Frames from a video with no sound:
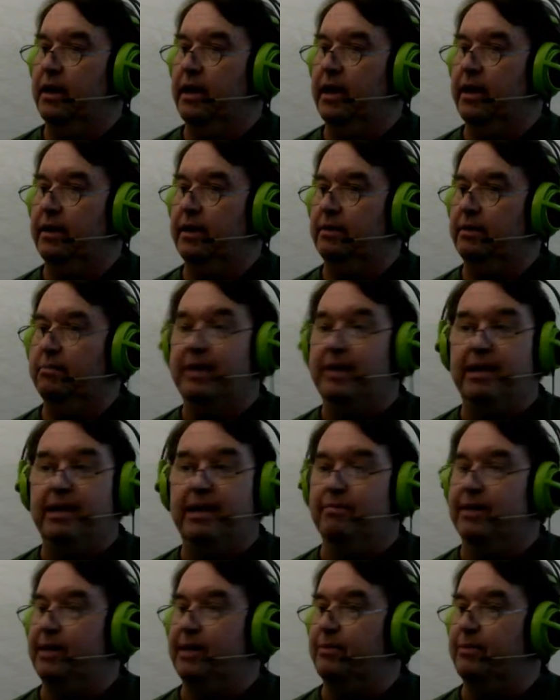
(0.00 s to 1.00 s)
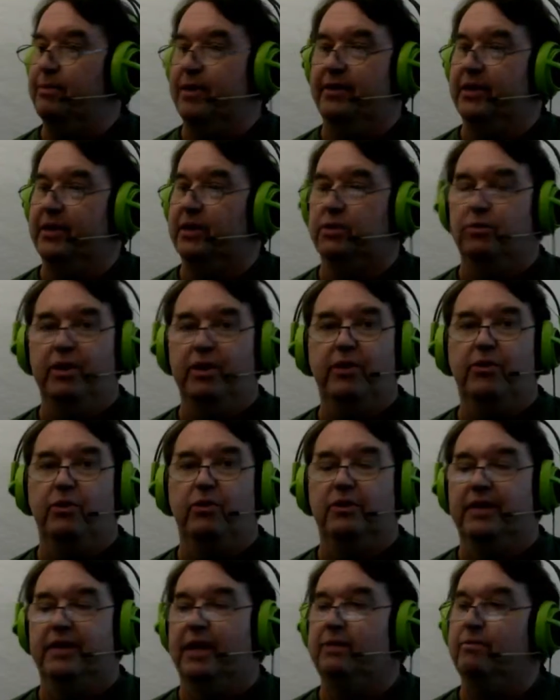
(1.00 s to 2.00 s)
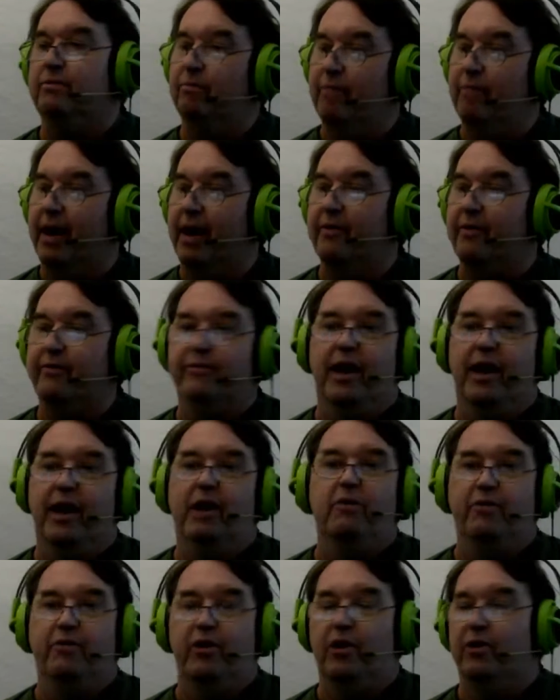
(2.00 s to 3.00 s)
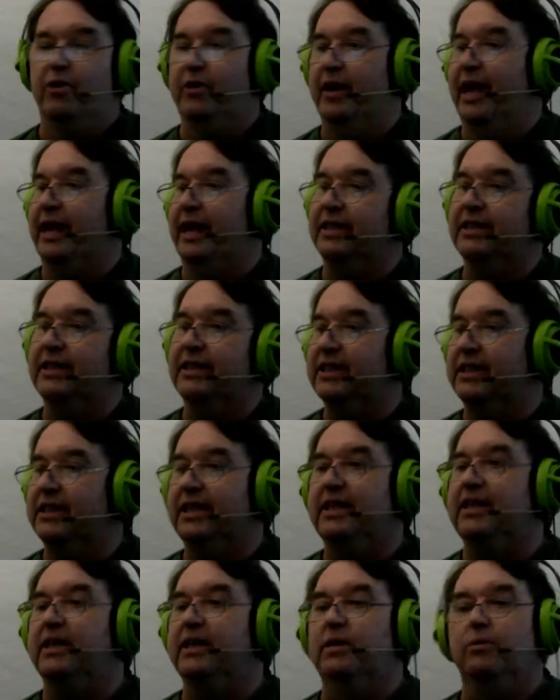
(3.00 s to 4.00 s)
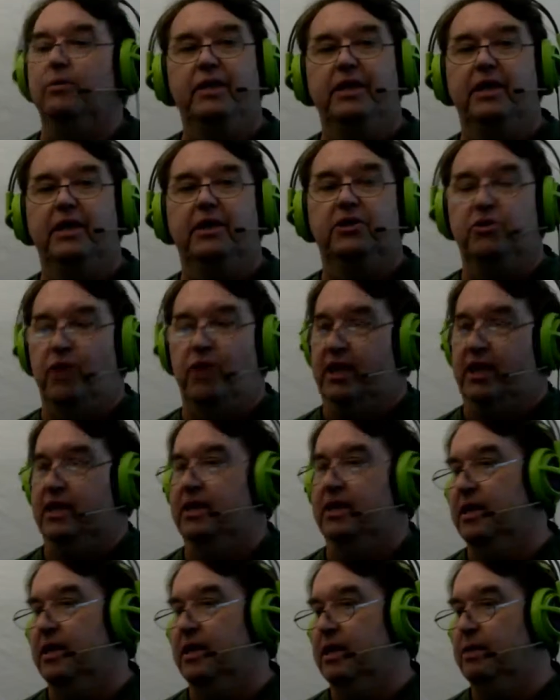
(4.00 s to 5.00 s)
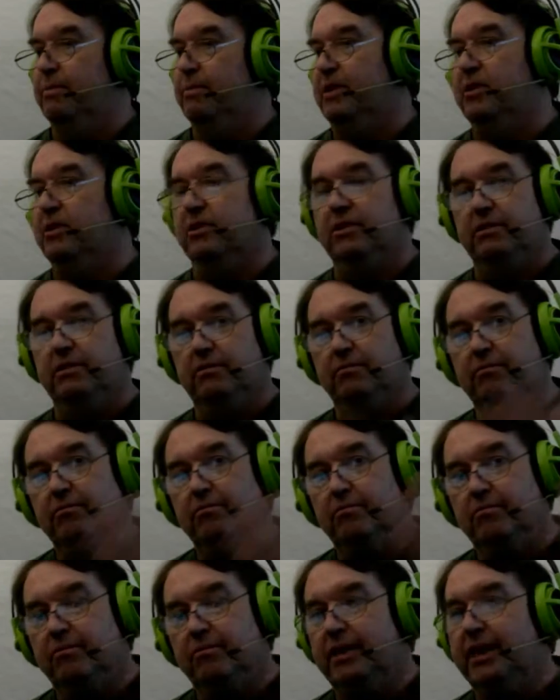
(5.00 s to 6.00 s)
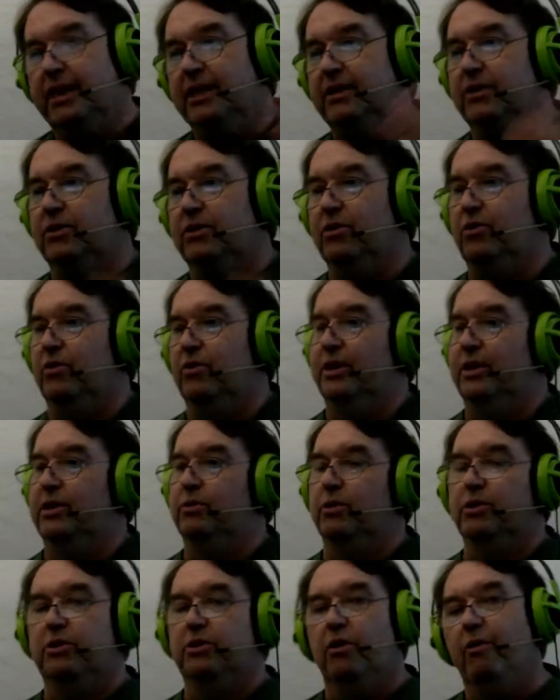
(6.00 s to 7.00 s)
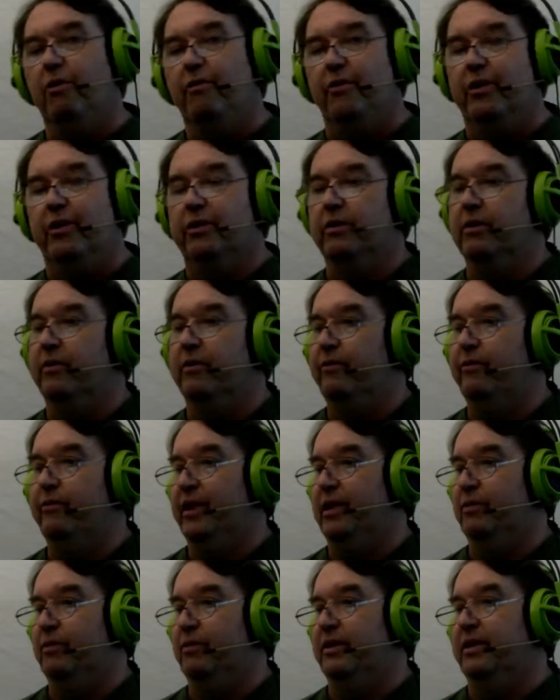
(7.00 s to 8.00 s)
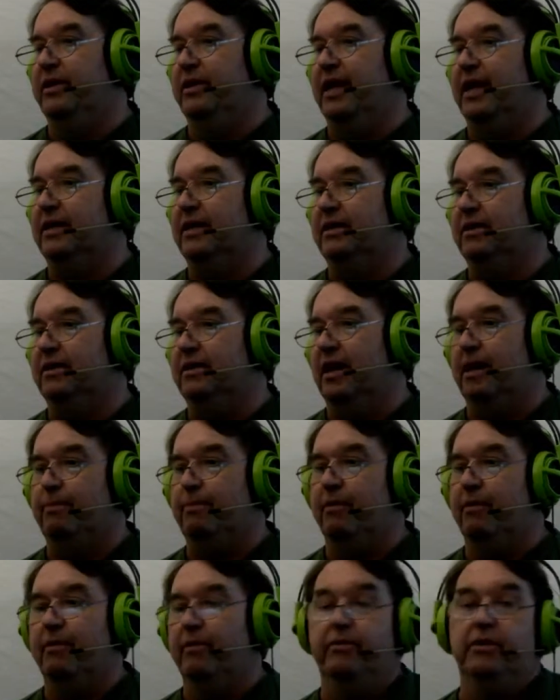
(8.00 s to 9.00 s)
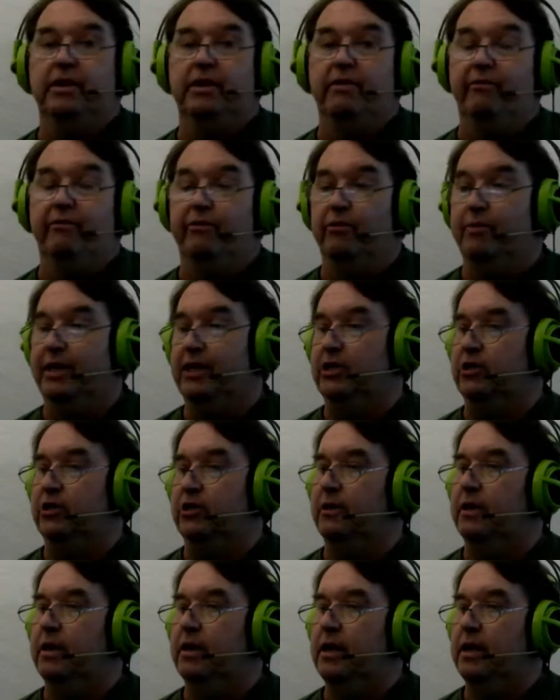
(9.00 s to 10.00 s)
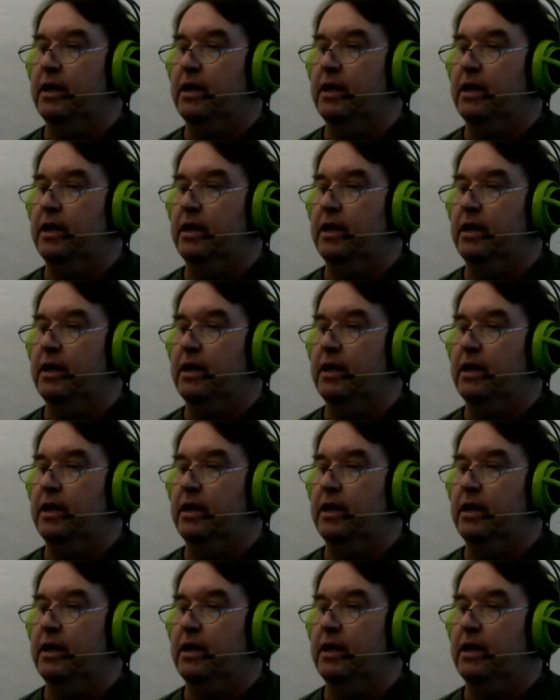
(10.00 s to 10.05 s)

And me and my brothers, we thought that our father had skidded with a truck, because his stories was often filled with that type of information.